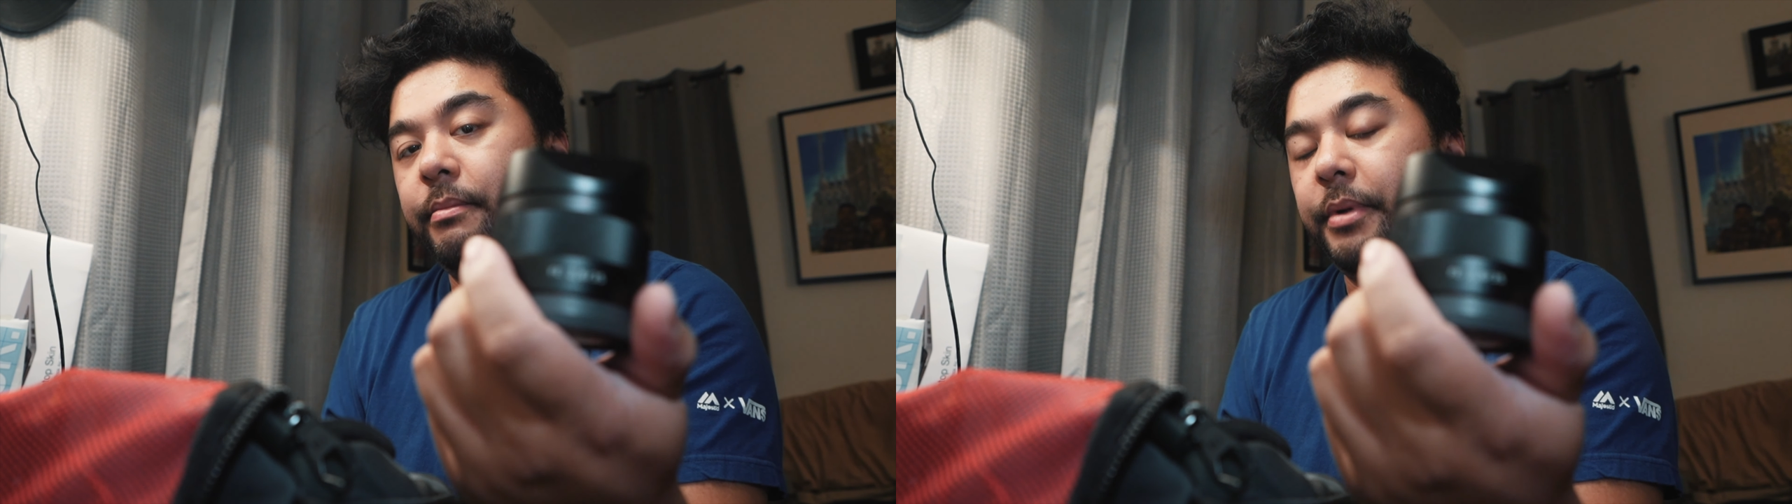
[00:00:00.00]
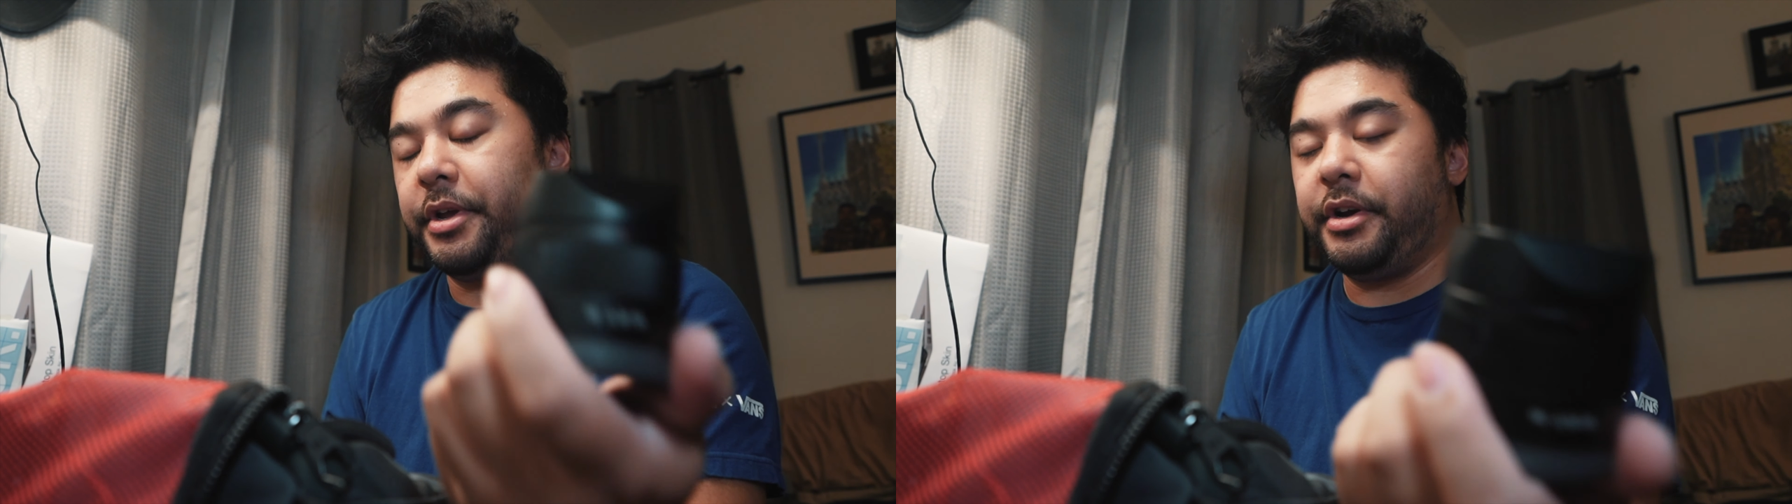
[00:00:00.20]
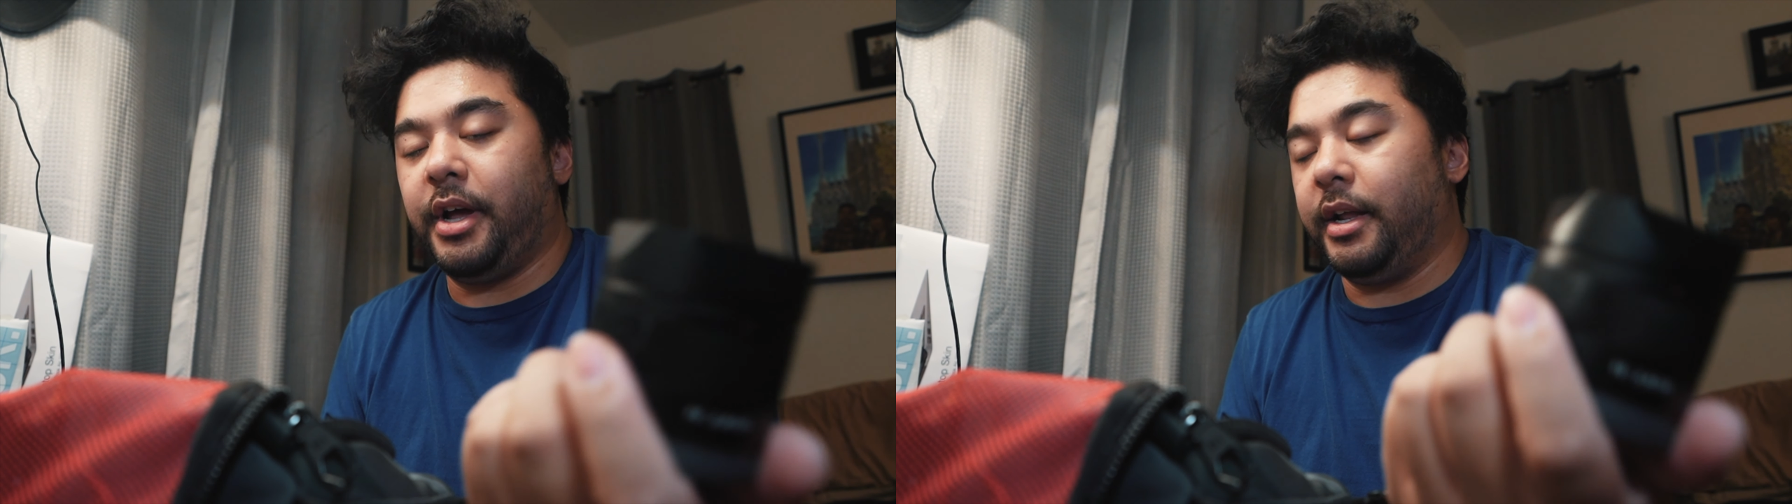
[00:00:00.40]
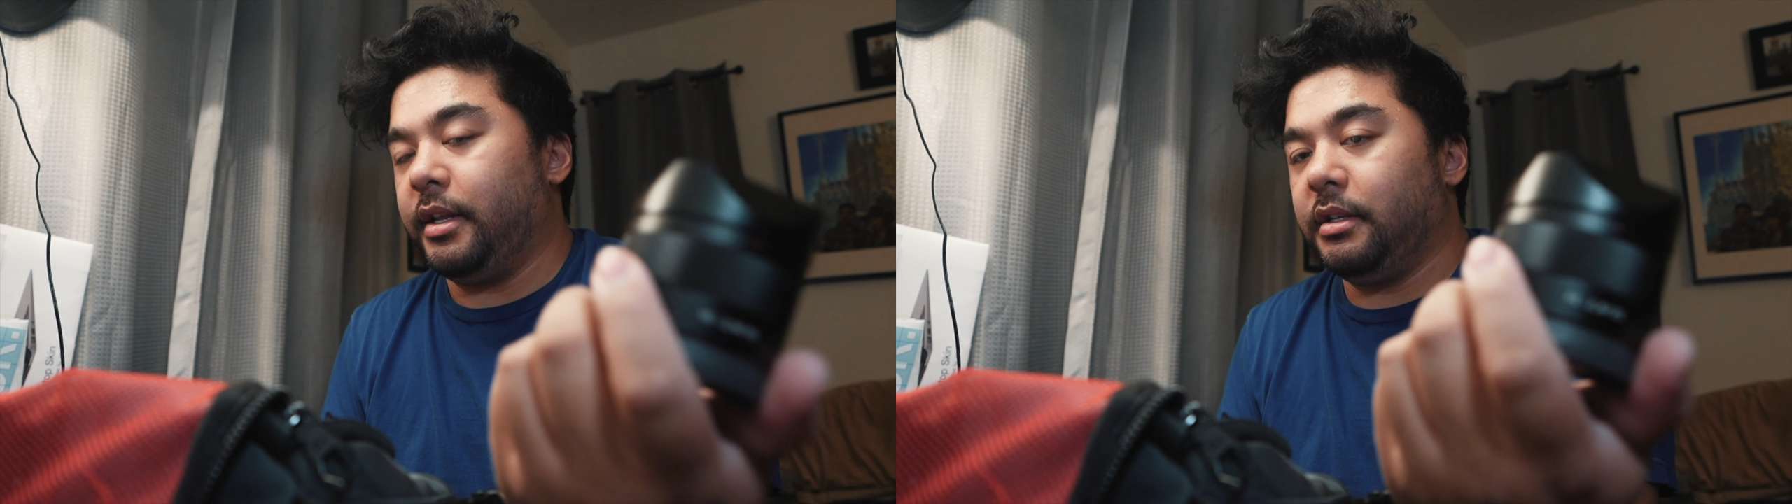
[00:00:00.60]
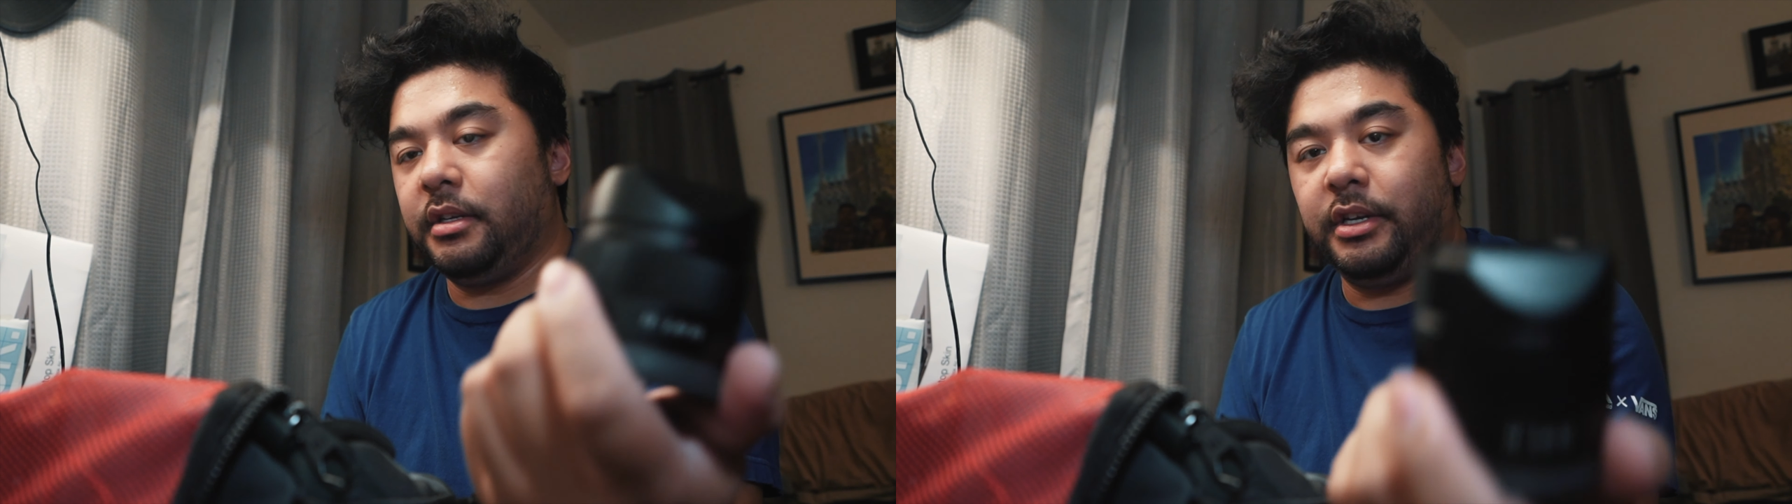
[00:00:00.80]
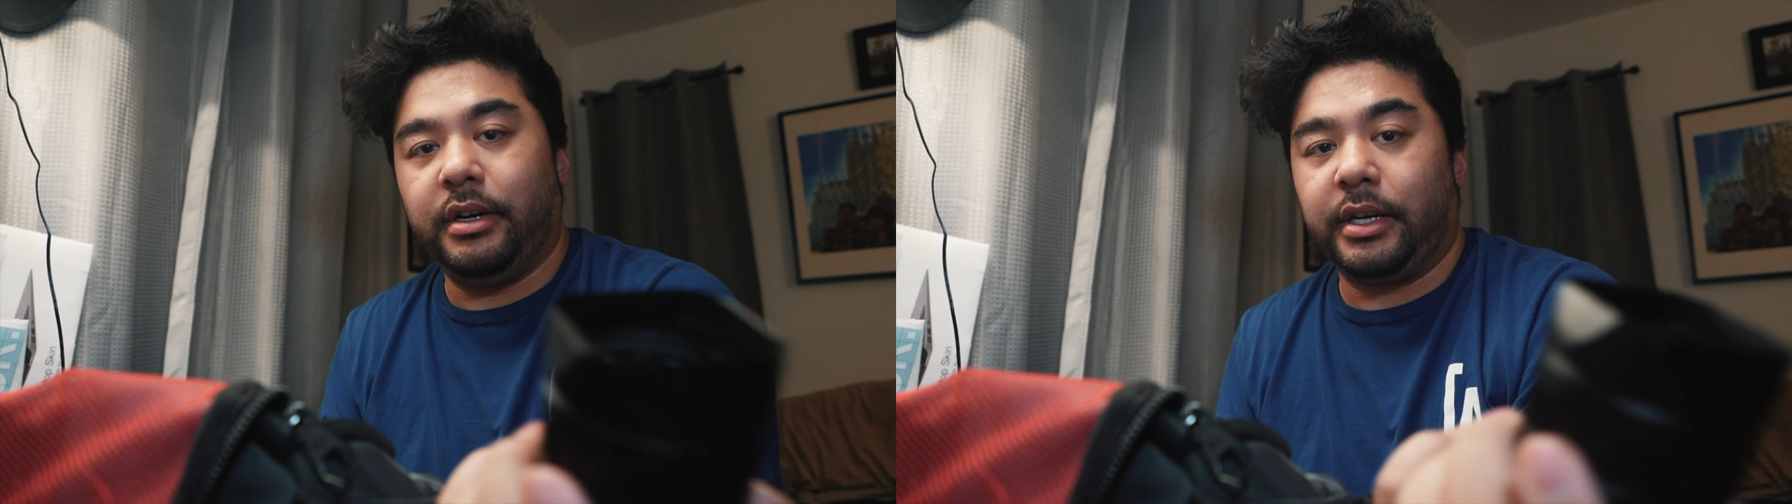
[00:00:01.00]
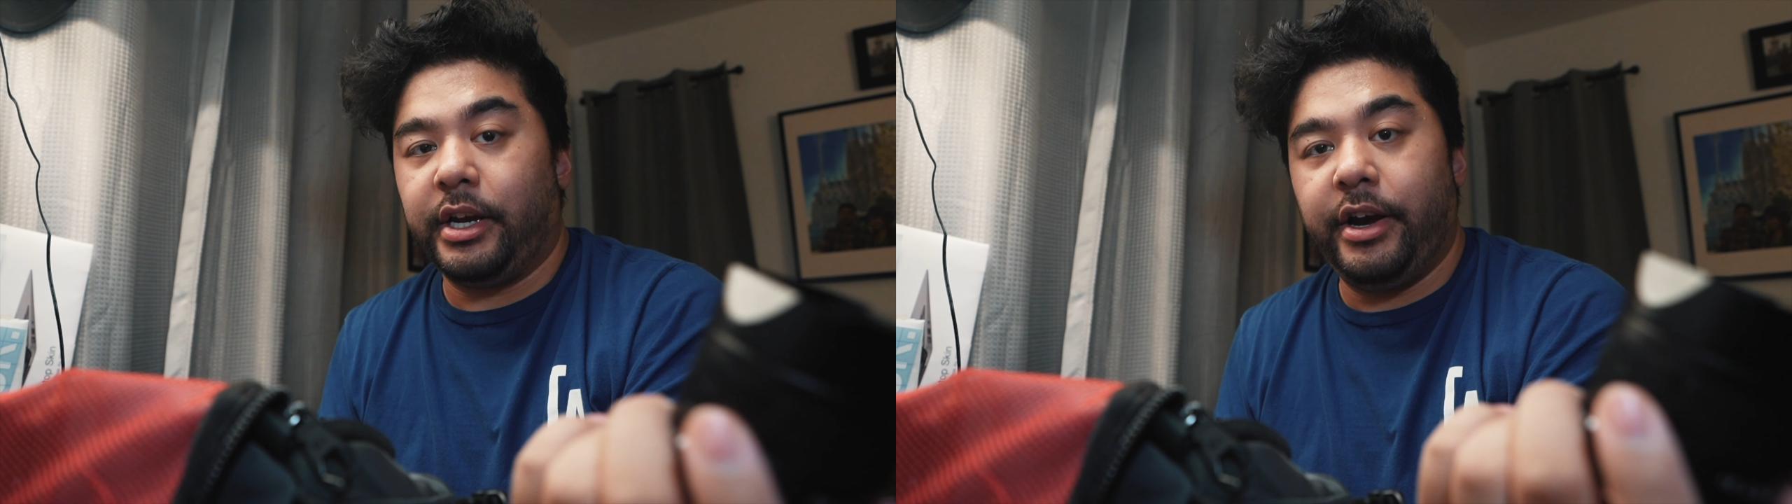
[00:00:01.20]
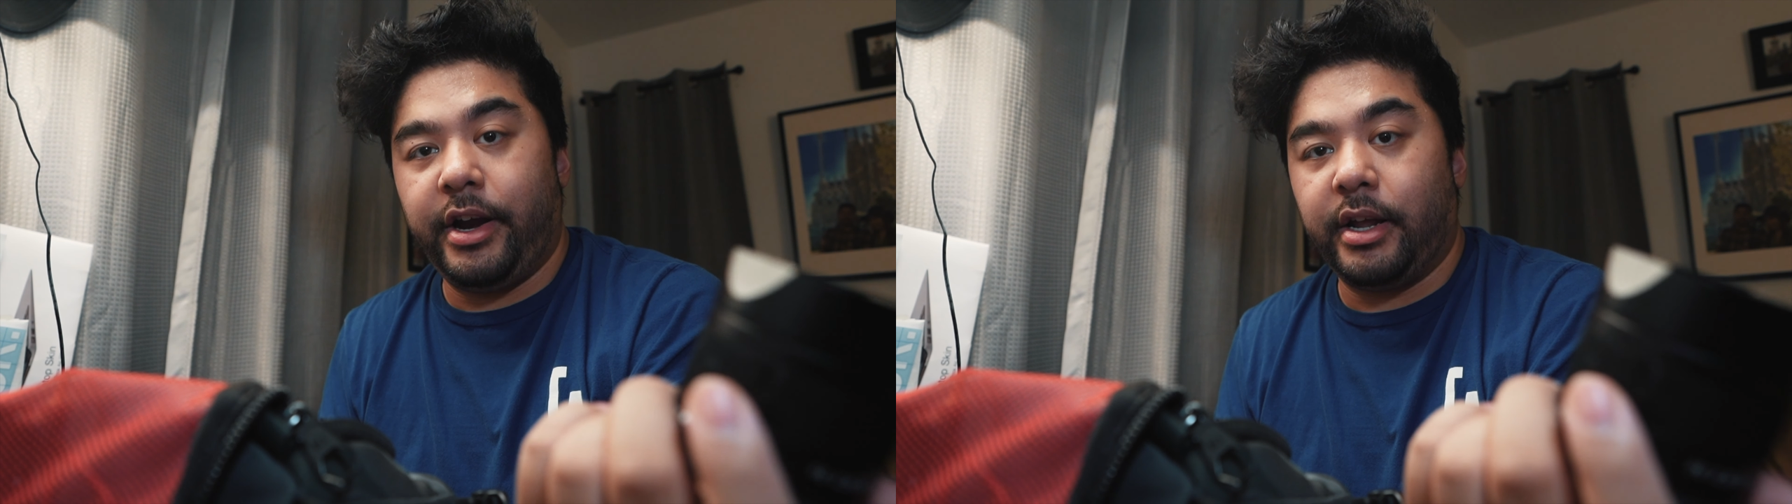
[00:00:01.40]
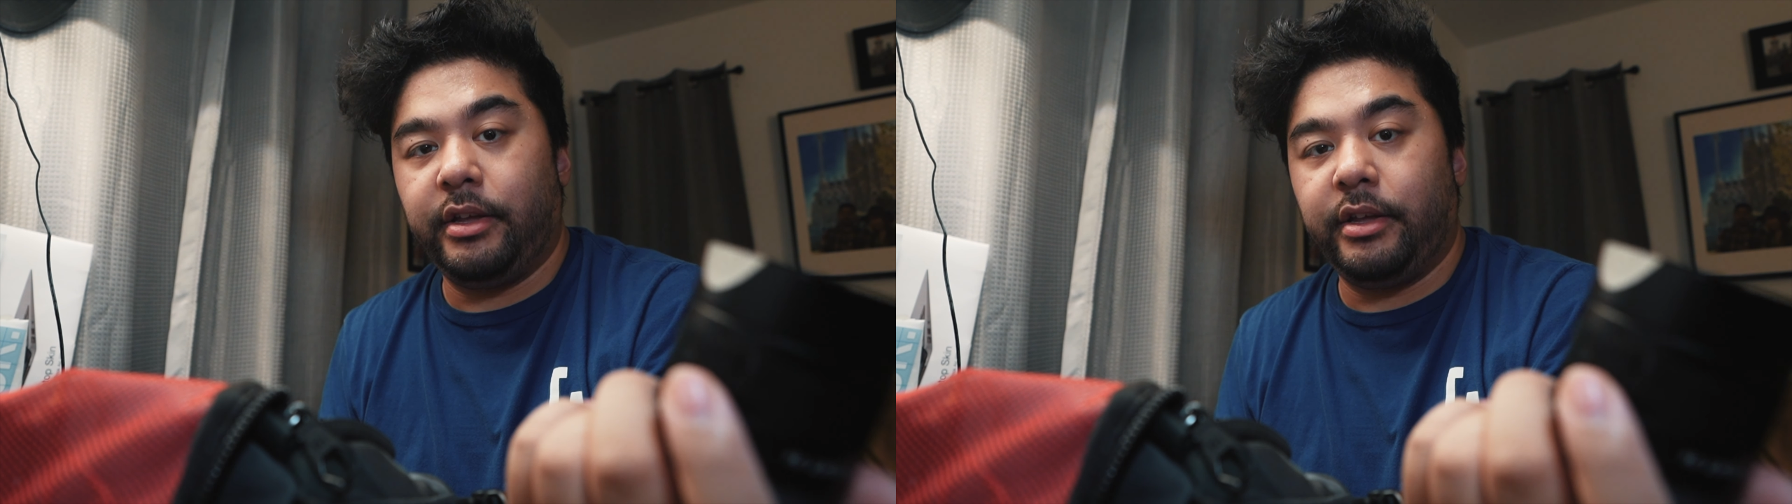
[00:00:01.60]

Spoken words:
but you're not carrying